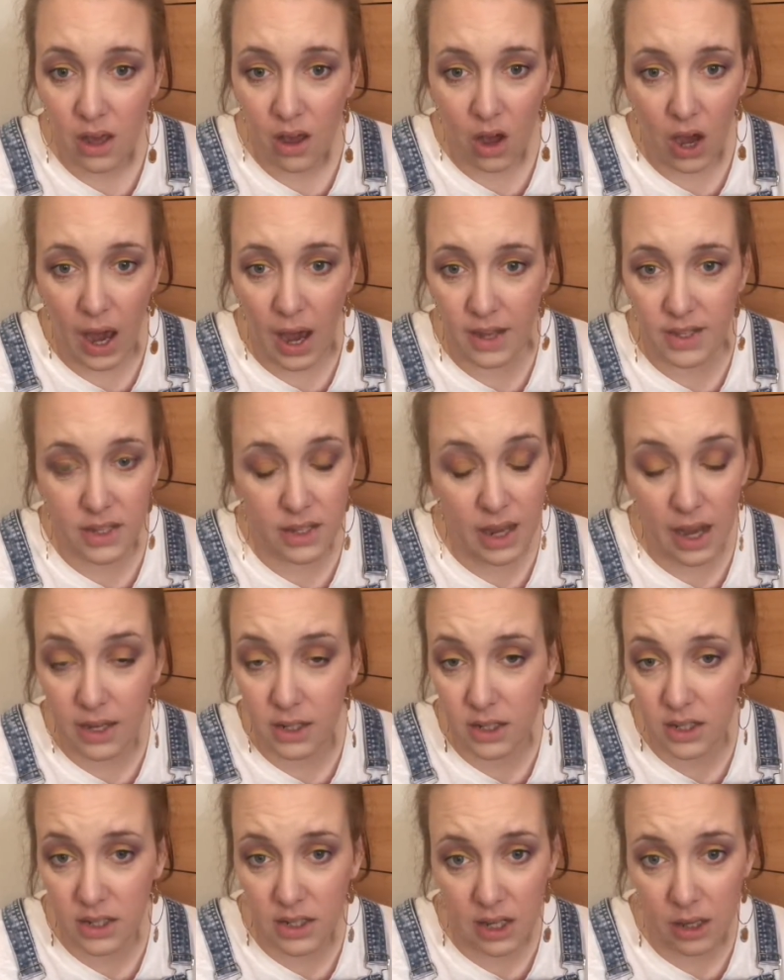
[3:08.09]
I hadn't
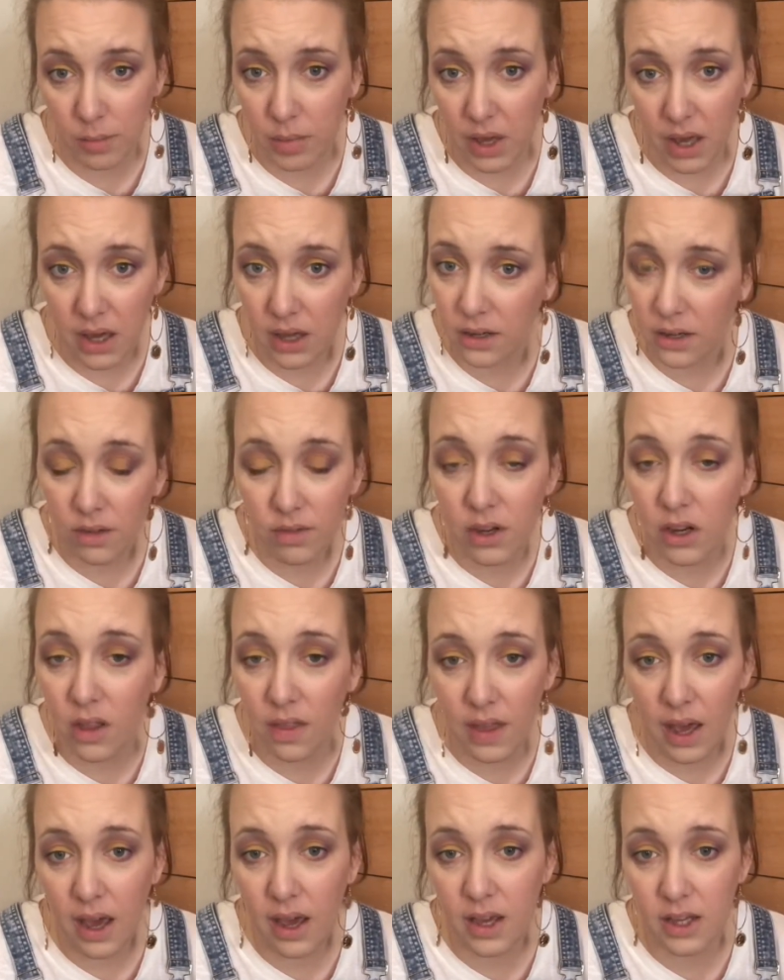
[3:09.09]
had a sneak peek, nothing
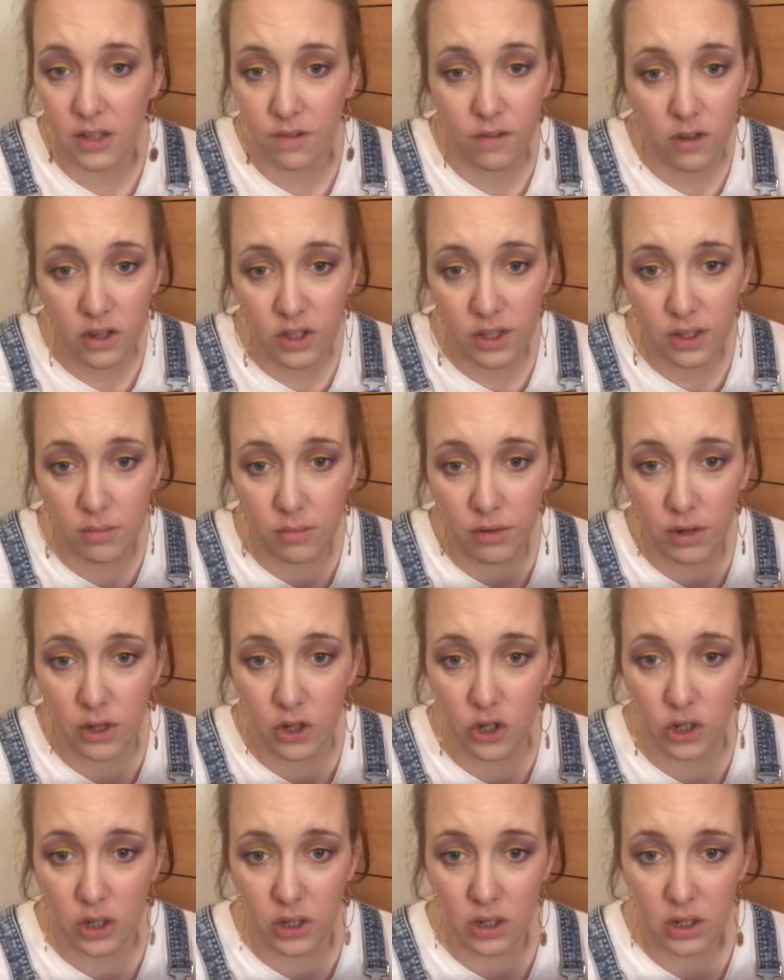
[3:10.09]
like that. It's first
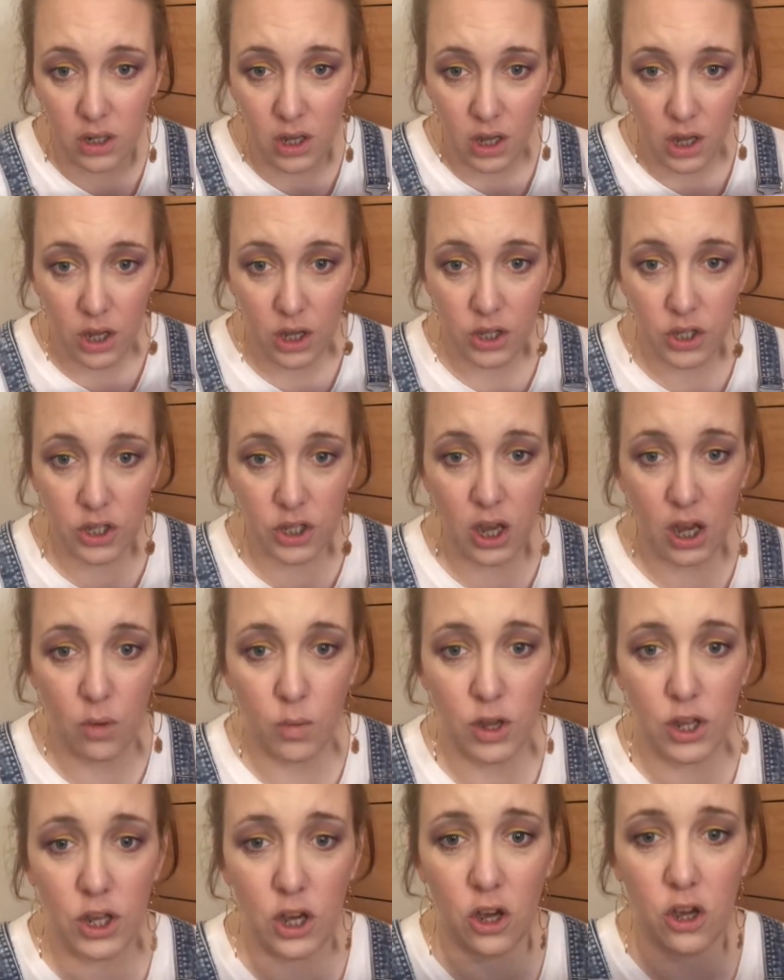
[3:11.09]
impression. So
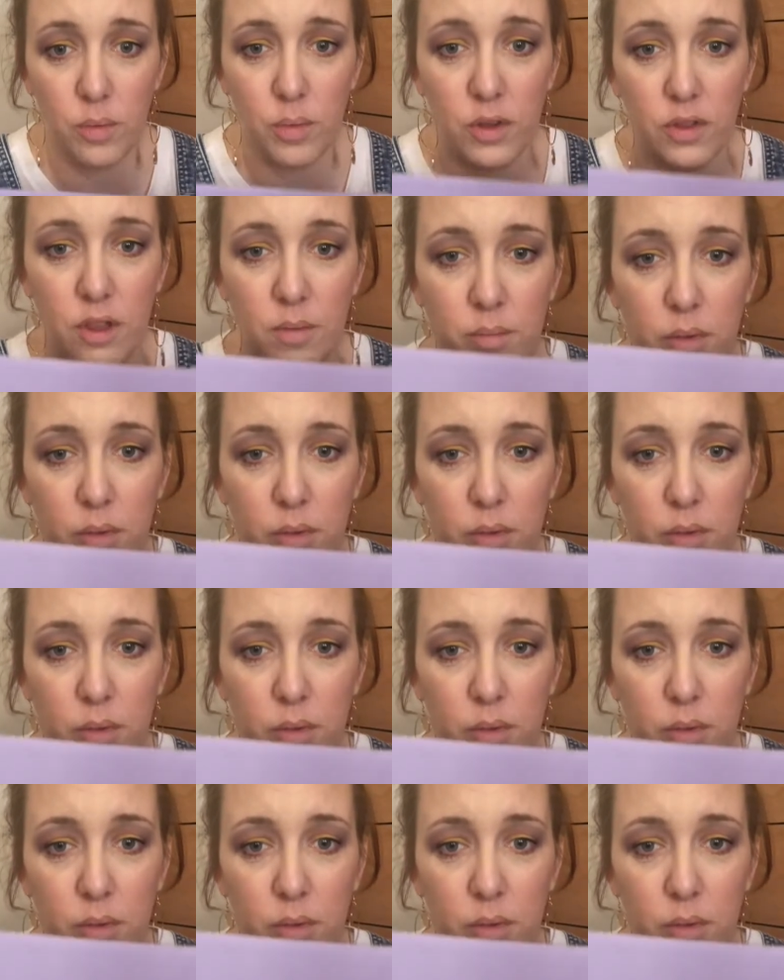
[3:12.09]
when you open the